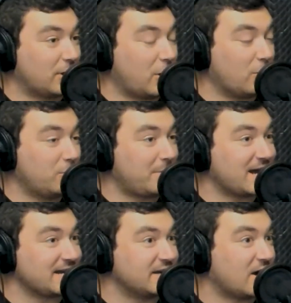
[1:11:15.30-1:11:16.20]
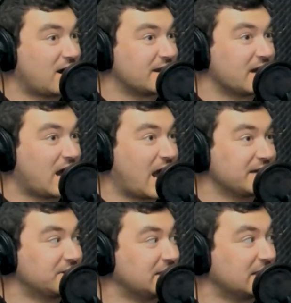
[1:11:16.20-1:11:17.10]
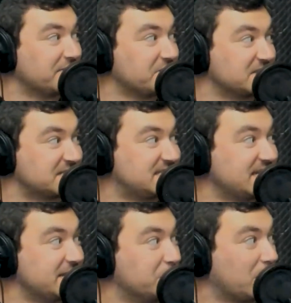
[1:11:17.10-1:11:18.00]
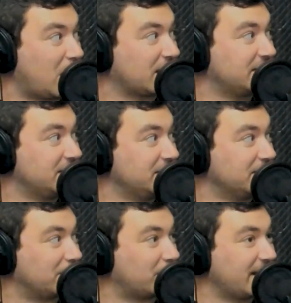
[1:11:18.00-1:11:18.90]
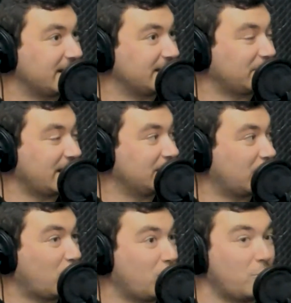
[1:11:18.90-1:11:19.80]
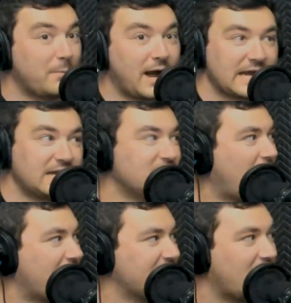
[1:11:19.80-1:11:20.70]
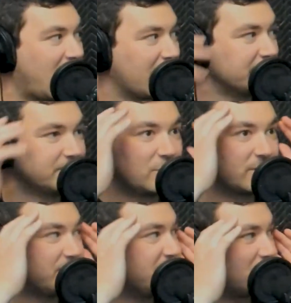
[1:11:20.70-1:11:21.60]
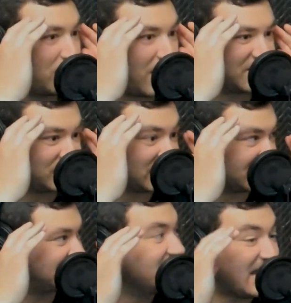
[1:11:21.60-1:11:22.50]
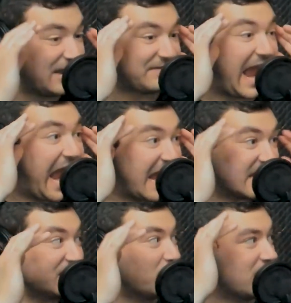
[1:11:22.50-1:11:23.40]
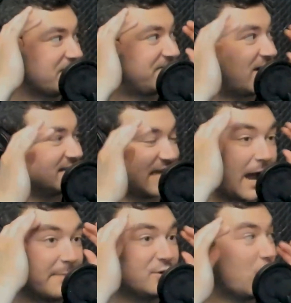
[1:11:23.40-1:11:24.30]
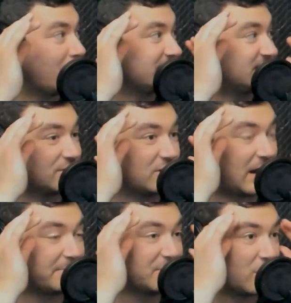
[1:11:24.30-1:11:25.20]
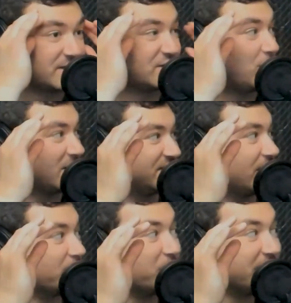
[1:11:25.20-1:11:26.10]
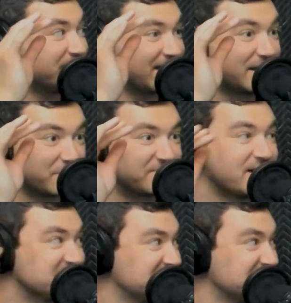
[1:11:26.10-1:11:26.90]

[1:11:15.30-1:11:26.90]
oh my god! I could level a city block. Yeah. Right. Right. Oh my god! I'm going to be on a watch list. if anyone finds, I'm going to, I'm going to Guantanamo Bay. If anyone finds